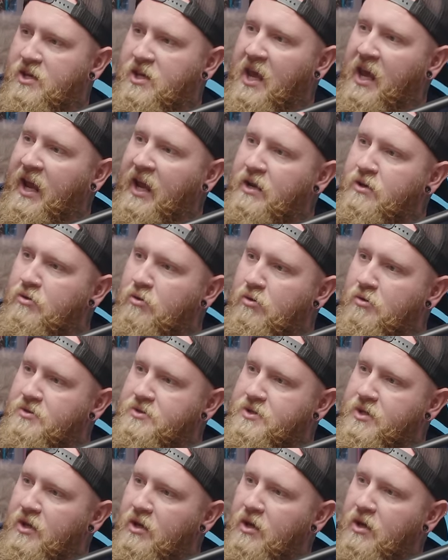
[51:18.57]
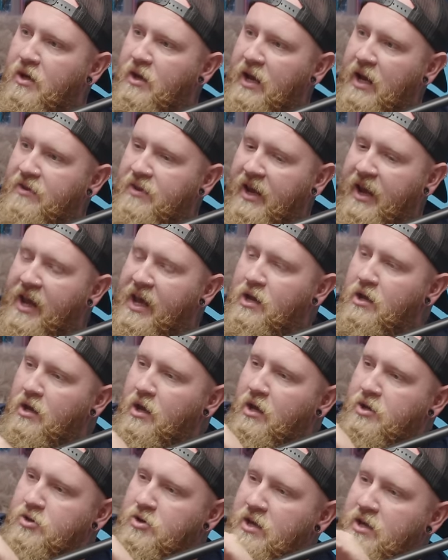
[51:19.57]
candles, and they had
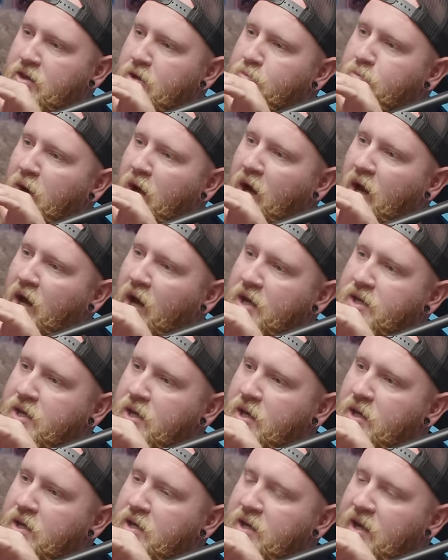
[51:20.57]
it underneath a pot,